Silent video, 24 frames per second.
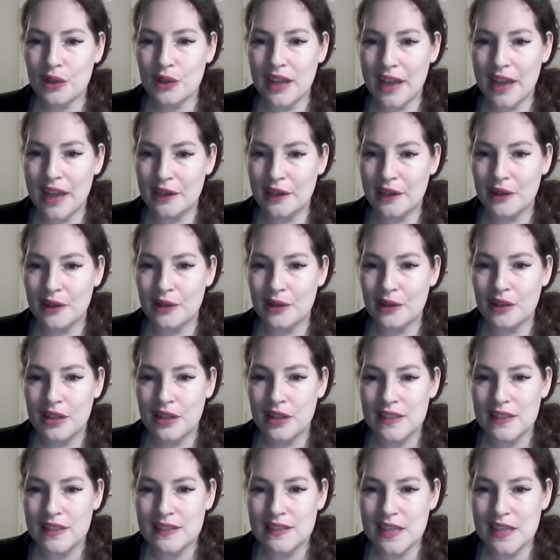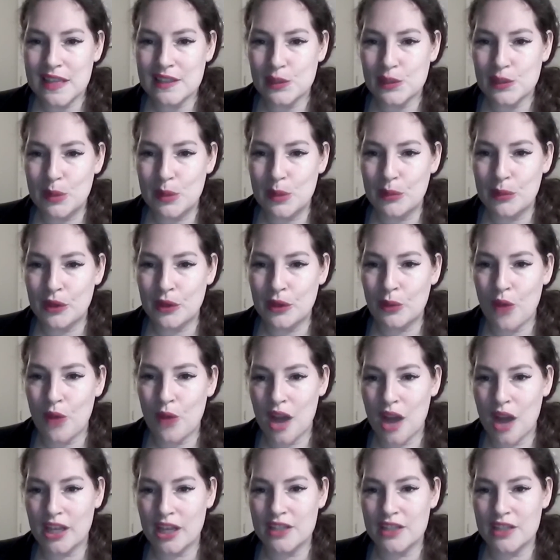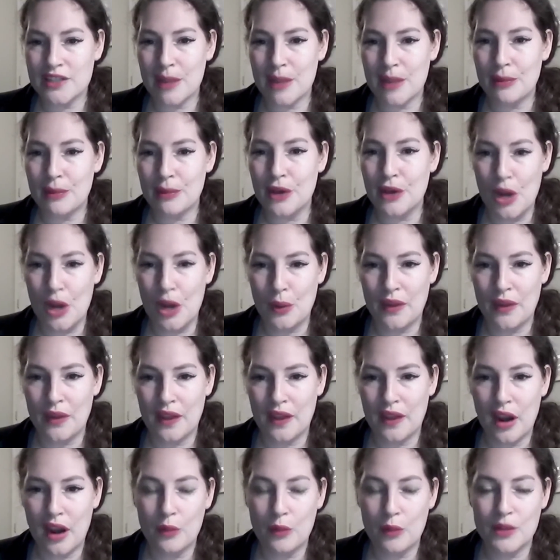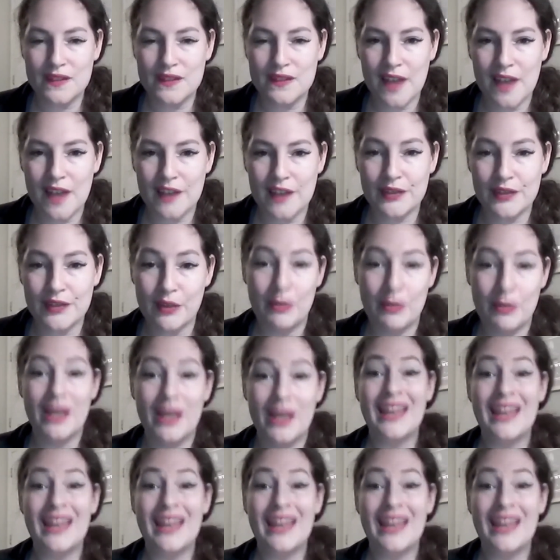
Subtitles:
Nano says so people can walk each step and know where they are and what's next for them.